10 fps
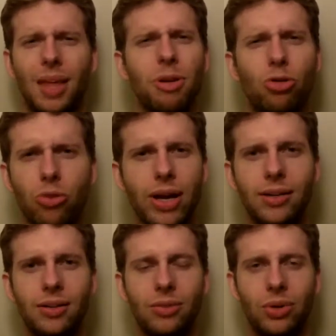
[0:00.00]
That'd be
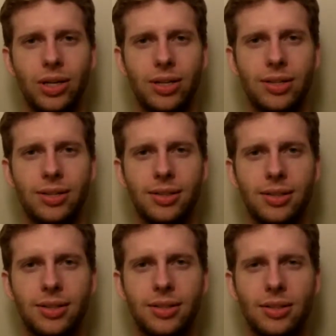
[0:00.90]
great, wouldn't it?
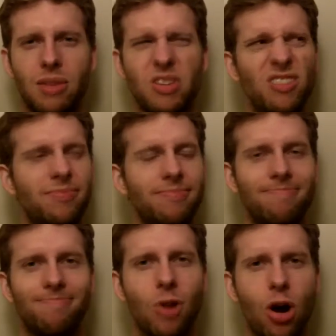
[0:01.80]
It'd be
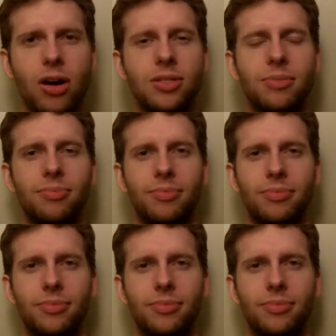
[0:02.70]
awesome.